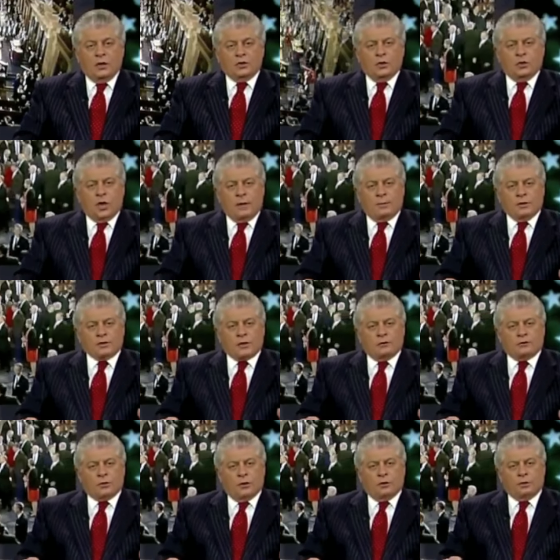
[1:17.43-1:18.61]
to commerce
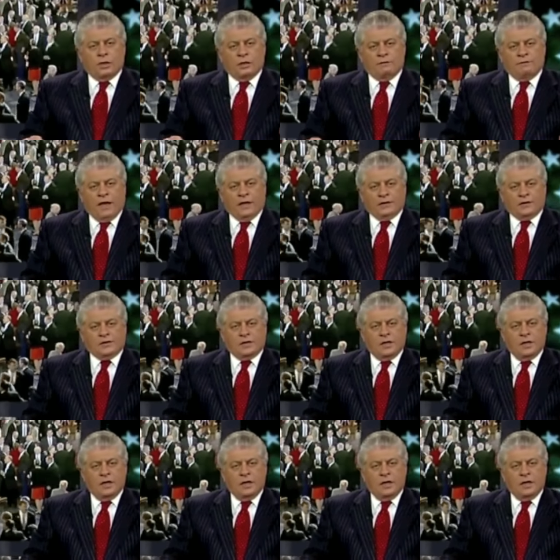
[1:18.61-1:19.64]
controlled by the feds.